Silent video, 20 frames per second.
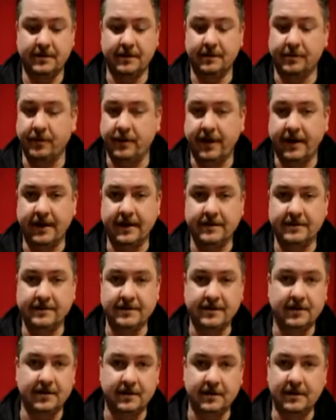The
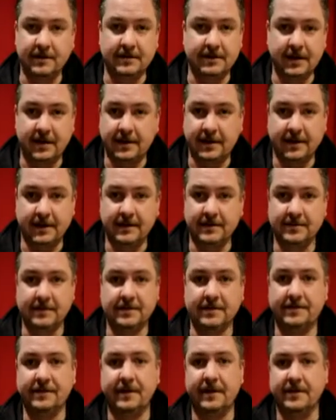brands are all dead ends
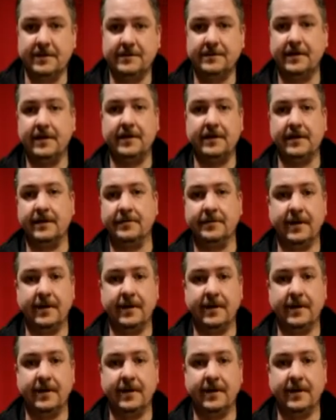as far as finding a